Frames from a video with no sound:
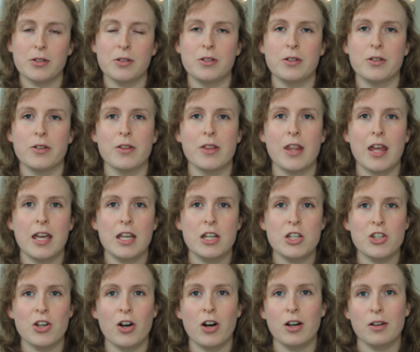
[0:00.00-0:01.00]
or the
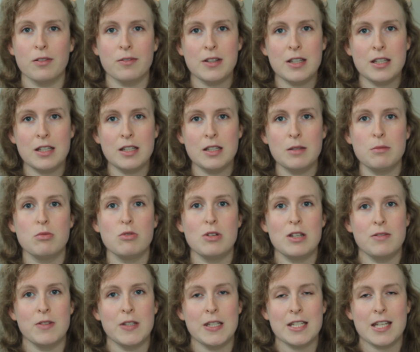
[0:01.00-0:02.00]
HRV
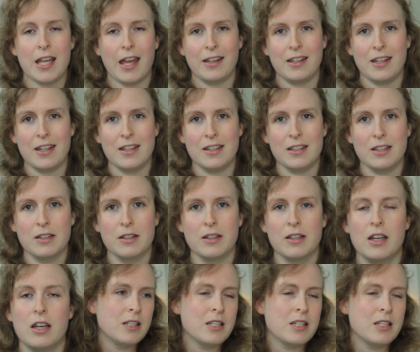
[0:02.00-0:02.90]
breathing technique.